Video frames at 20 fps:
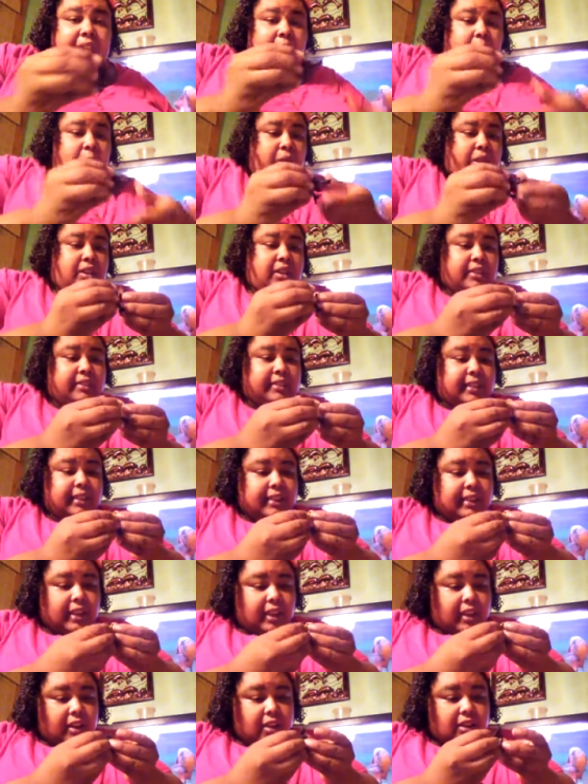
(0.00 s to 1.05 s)
And when you
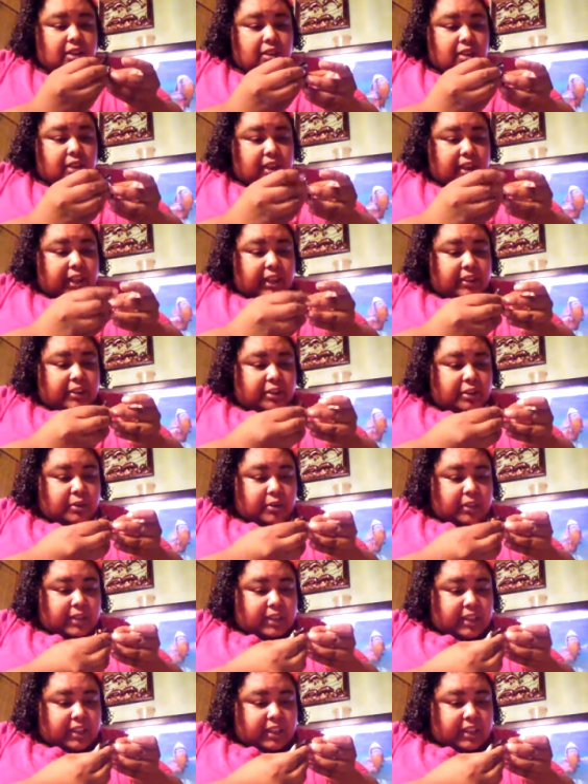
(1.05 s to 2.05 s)
sit there and you look into it,